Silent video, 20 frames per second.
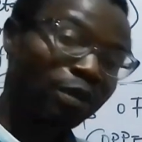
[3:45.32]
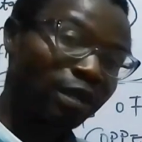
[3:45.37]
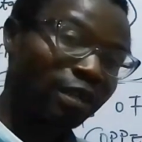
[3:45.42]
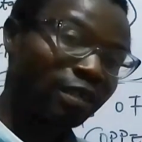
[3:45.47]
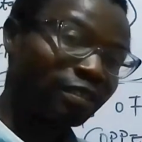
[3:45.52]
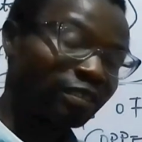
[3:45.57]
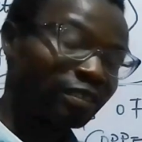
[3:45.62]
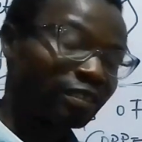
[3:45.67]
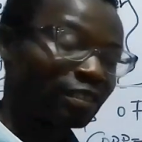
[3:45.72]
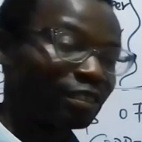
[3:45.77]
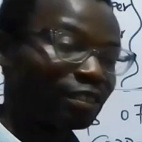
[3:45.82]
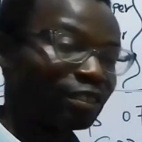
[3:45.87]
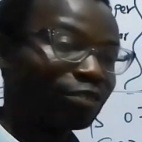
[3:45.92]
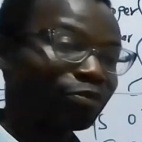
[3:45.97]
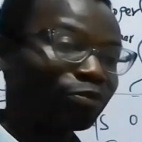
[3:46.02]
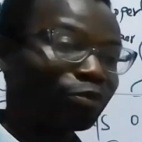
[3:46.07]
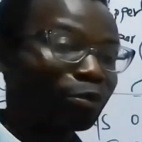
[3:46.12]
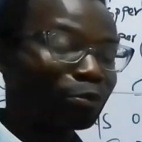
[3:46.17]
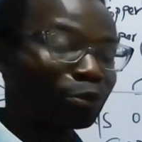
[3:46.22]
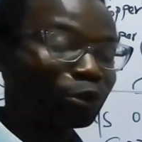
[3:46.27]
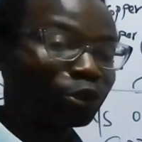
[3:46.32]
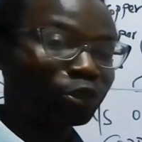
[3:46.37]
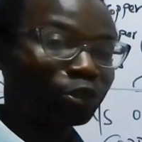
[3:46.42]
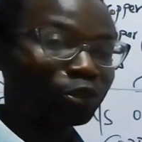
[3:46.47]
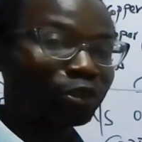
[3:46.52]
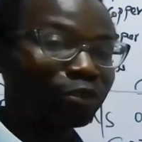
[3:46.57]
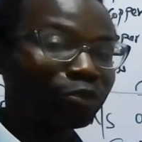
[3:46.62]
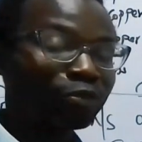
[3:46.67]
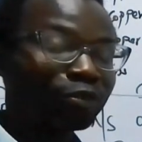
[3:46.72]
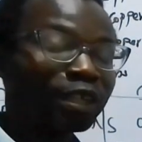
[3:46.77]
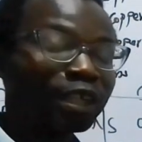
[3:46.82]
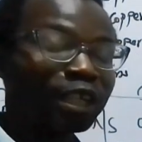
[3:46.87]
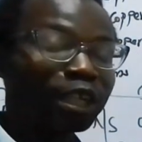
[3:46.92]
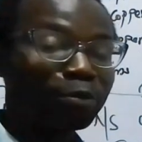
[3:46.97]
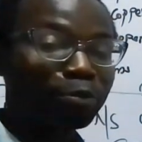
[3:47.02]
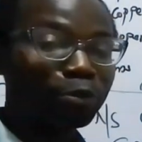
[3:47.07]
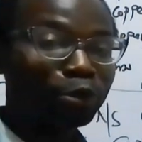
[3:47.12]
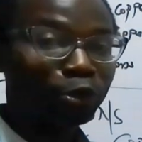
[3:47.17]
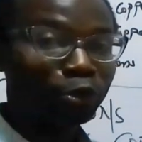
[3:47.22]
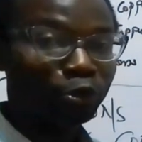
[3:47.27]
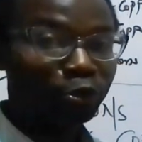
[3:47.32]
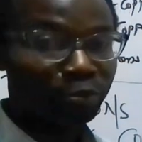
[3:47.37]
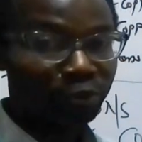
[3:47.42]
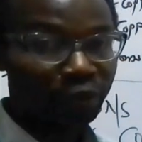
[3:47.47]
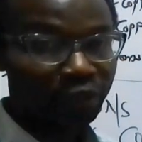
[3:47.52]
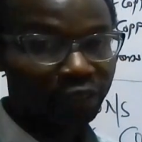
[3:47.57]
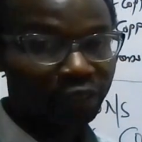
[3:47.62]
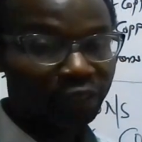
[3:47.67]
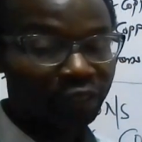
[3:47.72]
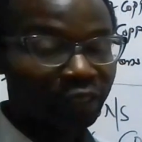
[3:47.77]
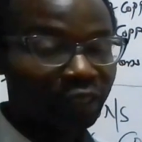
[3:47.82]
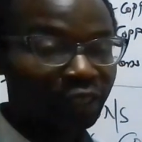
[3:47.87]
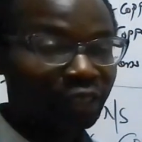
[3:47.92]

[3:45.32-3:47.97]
part in the formation of hemoglobin,